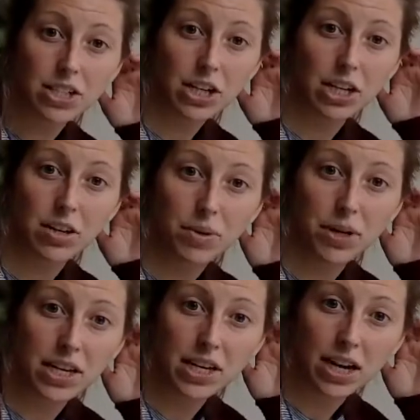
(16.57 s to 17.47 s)
They're going to
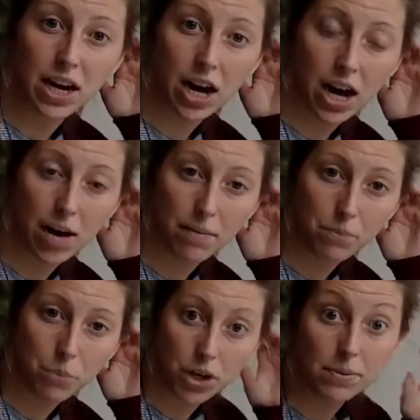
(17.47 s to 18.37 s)
be,
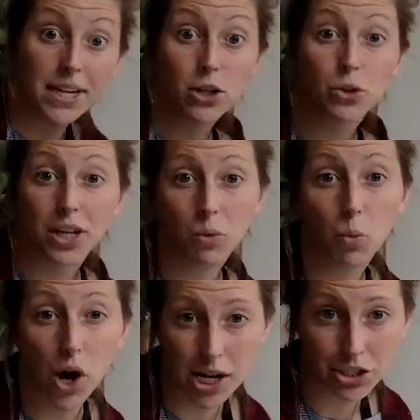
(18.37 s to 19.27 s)
we're going to be including
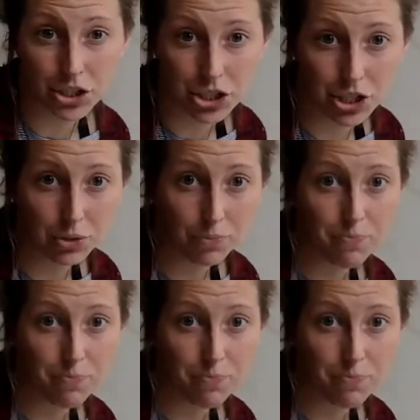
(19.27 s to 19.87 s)
ones too.